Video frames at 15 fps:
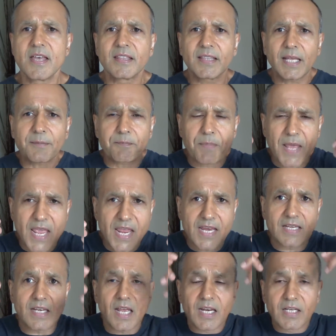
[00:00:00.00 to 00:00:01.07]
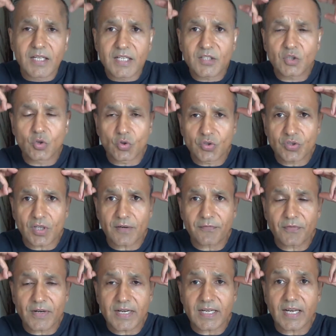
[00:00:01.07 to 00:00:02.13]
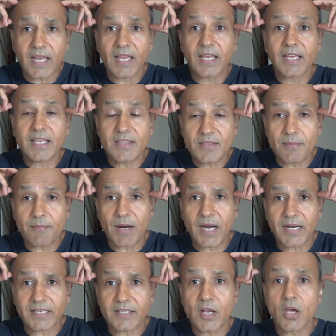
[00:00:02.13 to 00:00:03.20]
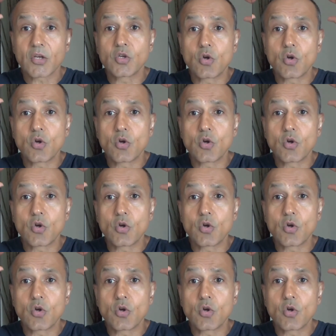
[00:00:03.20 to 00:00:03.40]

that pain leads to suffering in the mind.